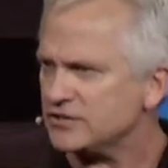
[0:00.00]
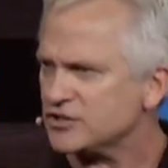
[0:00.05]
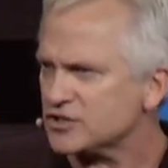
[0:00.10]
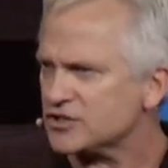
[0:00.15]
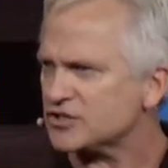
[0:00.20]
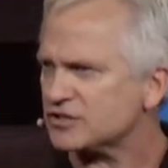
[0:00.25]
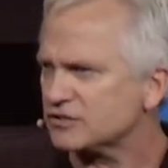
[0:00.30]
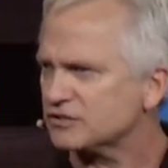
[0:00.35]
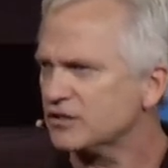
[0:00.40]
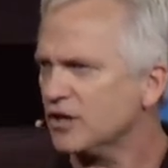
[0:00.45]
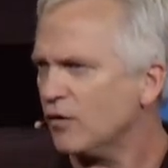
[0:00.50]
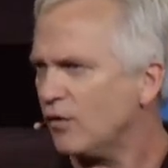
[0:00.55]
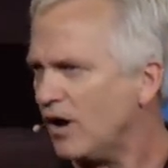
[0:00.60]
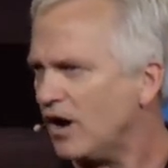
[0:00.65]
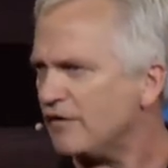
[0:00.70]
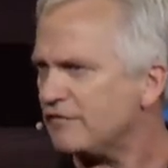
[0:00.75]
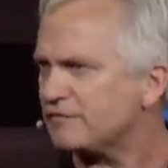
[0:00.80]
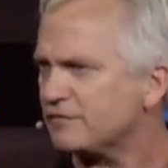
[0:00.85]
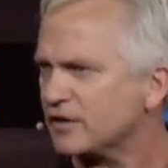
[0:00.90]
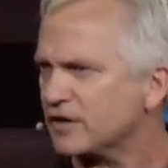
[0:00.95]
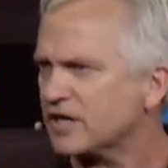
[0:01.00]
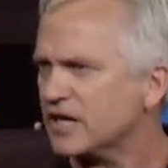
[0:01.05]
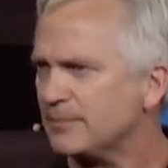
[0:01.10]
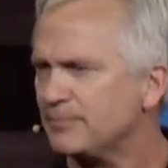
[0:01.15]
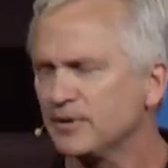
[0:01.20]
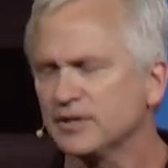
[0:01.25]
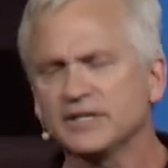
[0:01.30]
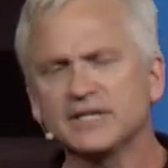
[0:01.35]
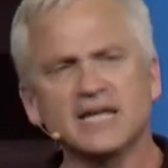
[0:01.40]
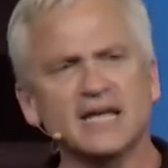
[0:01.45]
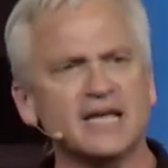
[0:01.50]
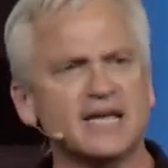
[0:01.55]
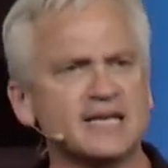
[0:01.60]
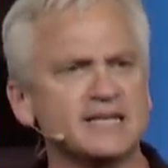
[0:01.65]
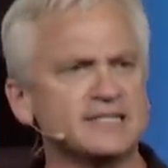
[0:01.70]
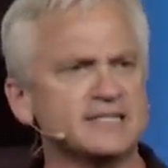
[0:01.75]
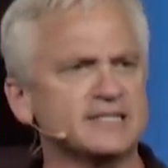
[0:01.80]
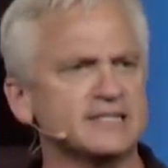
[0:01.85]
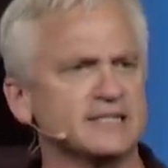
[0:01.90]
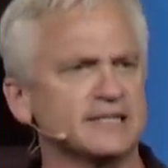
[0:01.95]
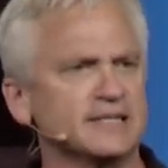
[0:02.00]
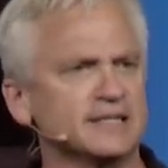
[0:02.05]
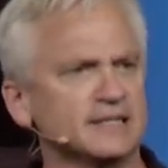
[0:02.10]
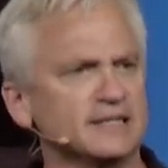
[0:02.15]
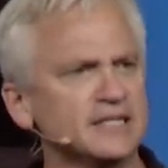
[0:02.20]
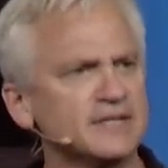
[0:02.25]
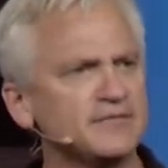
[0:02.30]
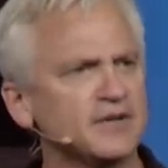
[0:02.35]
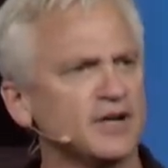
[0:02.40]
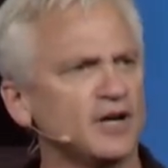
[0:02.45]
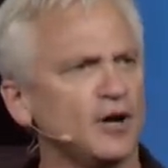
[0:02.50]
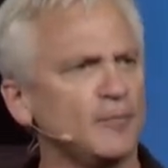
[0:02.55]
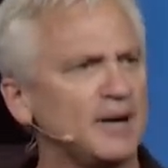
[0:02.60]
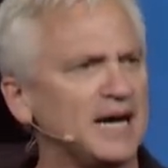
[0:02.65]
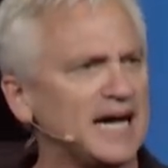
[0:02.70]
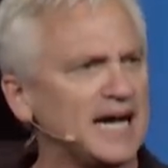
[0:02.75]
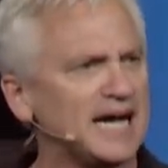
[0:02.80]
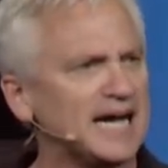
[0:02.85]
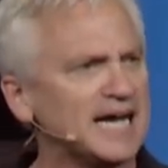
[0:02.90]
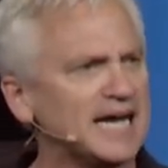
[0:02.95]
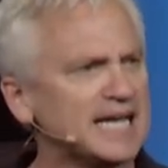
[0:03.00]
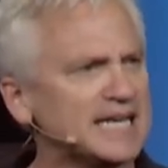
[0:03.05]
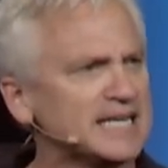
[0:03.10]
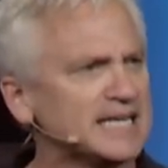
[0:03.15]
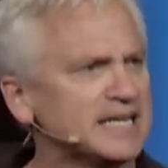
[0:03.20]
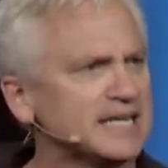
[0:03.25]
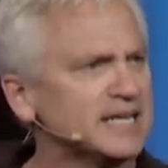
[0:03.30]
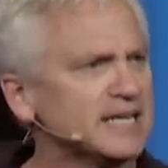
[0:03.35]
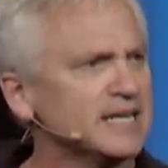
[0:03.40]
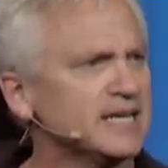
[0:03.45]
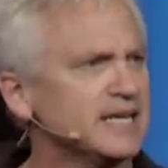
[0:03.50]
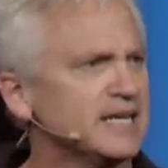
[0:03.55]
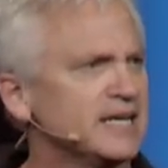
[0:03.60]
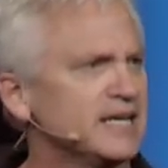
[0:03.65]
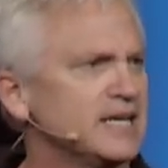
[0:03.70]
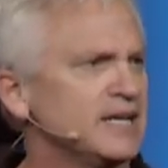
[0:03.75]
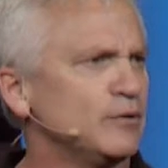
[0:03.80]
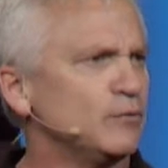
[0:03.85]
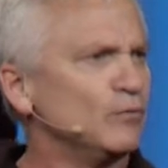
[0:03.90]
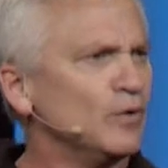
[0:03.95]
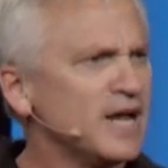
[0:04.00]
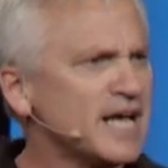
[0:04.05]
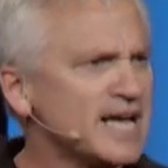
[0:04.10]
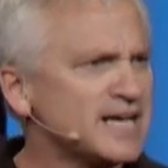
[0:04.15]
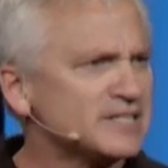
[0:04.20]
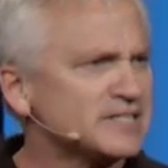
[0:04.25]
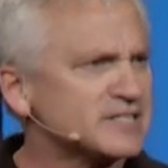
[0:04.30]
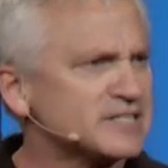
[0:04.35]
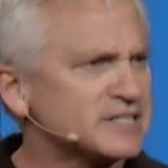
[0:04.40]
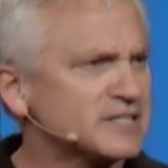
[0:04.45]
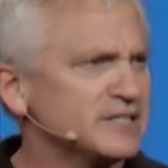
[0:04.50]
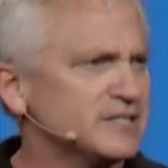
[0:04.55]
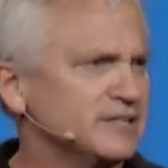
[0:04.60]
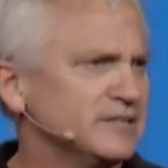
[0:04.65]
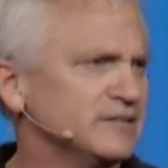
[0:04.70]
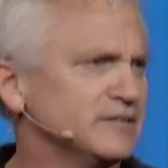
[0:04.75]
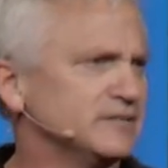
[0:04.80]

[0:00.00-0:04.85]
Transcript: Just go off for a couple of days and leave it all behind and rest,